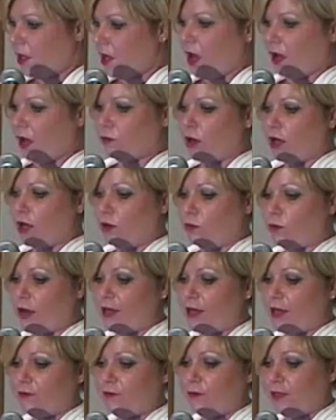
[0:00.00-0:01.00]

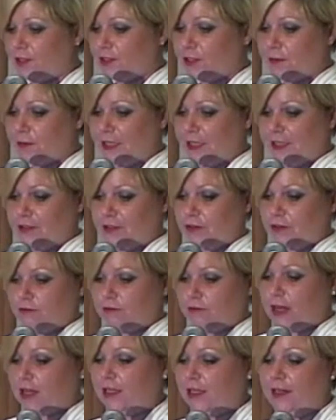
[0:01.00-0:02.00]
Right-of-way determination,
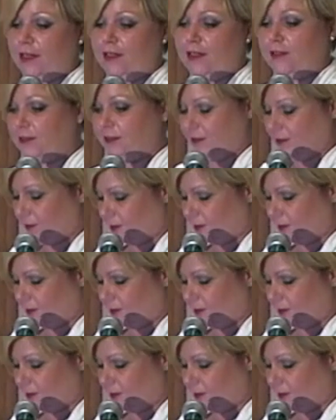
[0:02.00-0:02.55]
route analysis.